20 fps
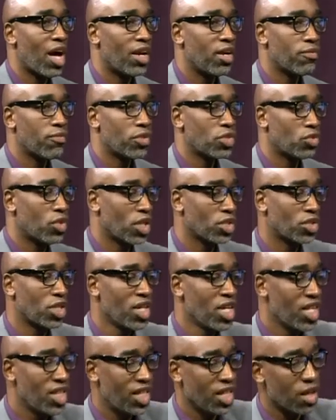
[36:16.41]
infrastructure.
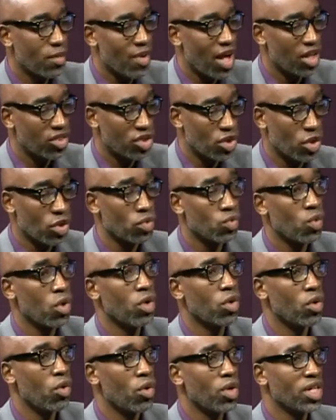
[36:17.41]
Think about third world
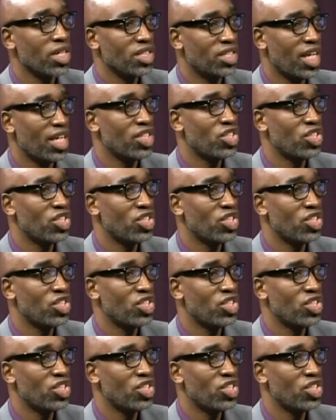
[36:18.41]
organizations